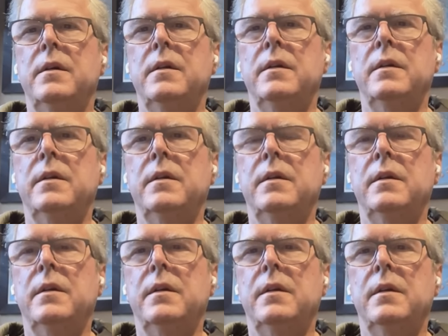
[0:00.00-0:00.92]

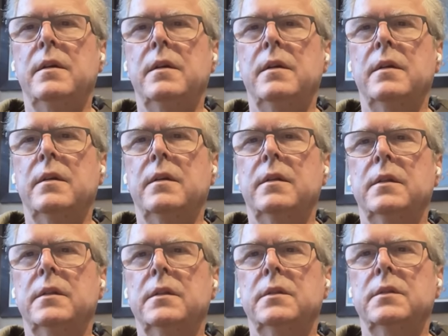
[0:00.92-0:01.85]

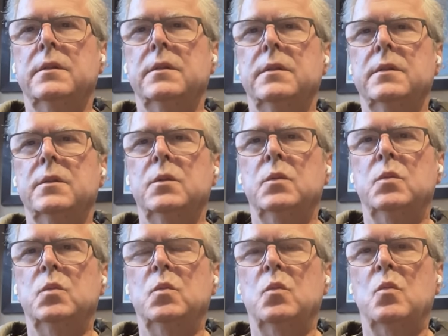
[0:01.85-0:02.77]

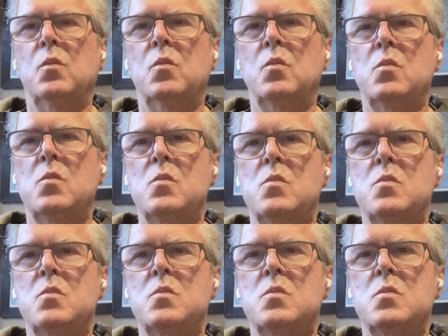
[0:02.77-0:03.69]

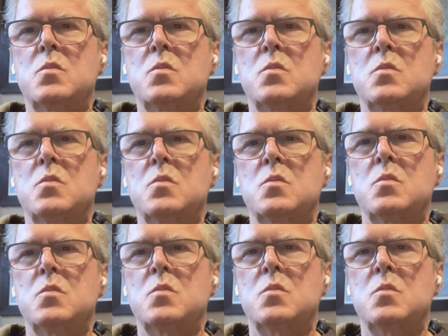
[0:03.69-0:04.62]

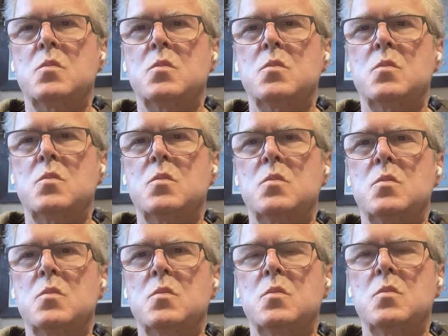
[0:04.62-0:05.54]

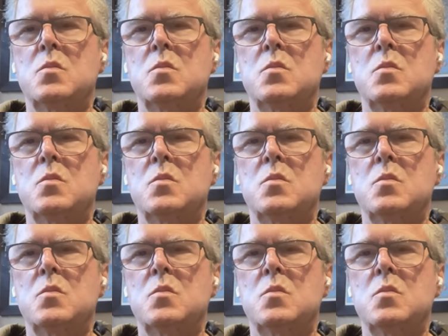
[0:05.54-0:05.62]
[no speech]